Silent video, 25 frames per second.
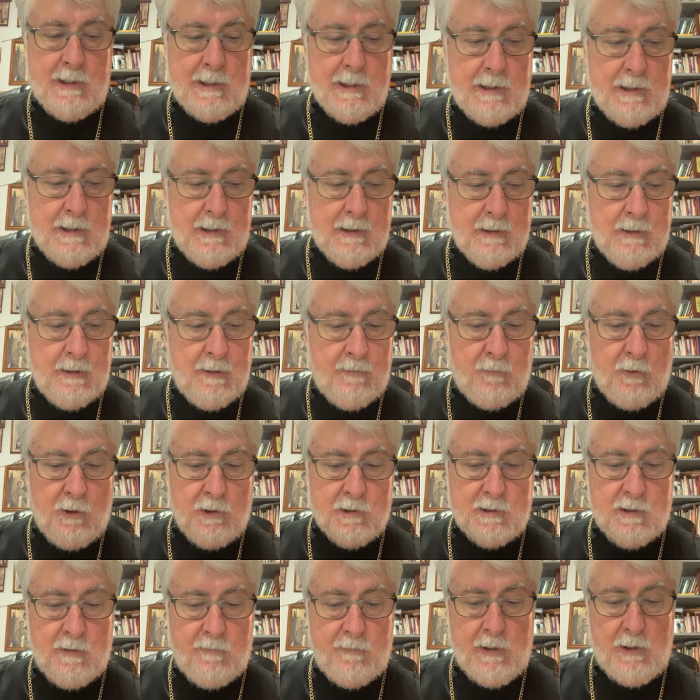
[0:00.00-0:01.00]
beginning of
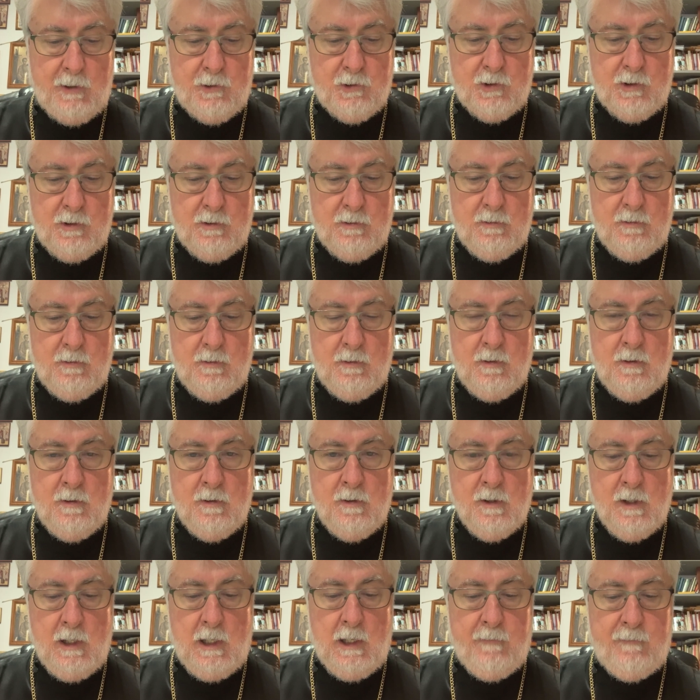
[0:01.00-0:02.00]
our salvation,
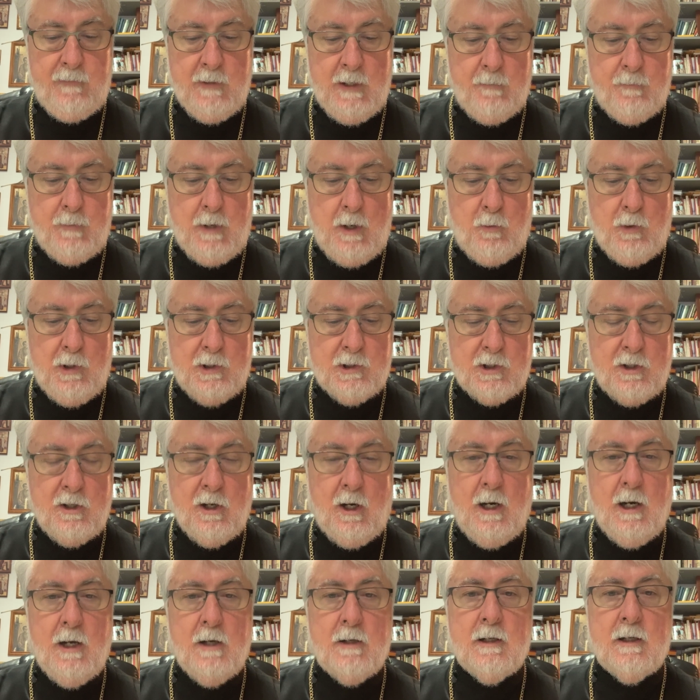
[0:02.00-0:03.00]
the event by which
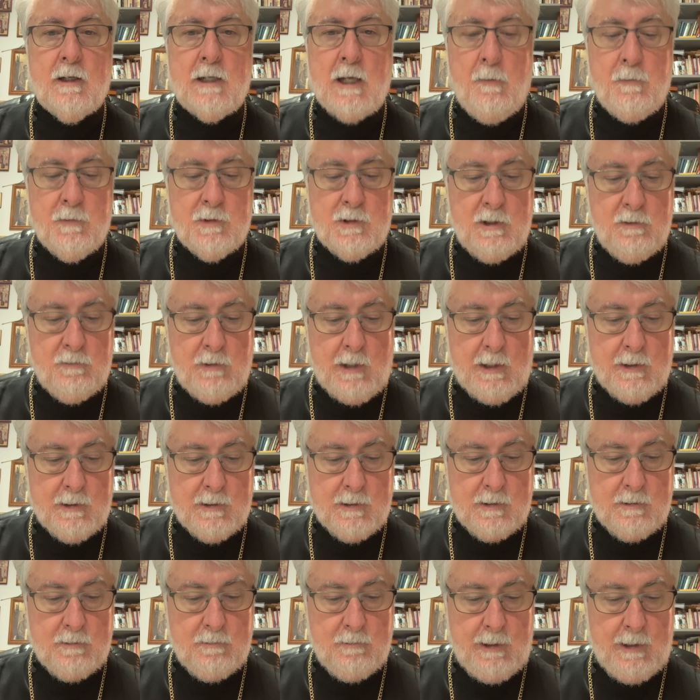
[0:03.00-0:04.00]
God comes to
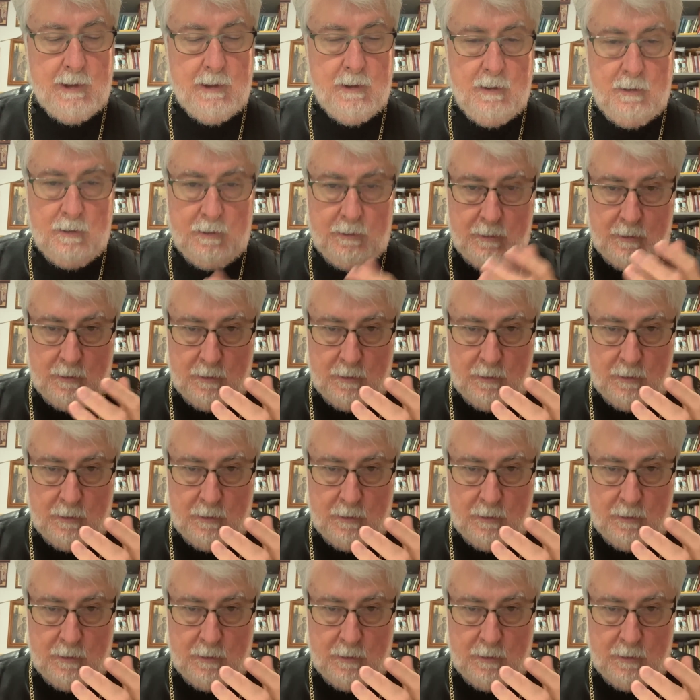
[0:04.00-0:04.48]
us, right?